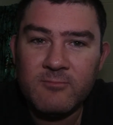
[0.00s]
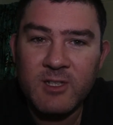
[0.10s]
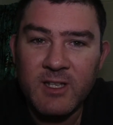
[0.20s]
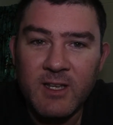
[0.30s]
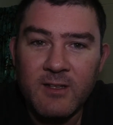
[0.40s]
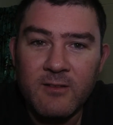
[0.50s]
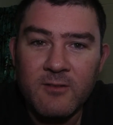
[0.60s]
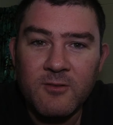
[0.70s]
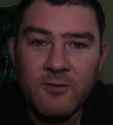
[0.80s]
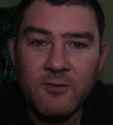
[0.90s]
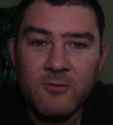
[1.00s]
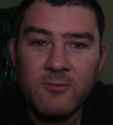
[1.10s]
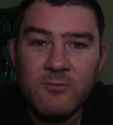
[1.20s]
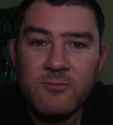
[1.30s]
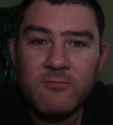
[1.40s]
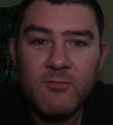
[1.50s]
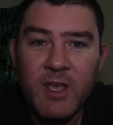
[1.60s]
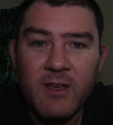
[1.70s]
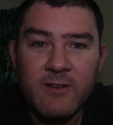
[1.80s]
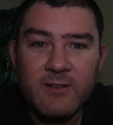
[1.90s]
again Google
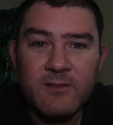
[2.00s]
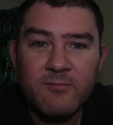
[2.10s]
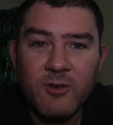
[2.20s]
powders,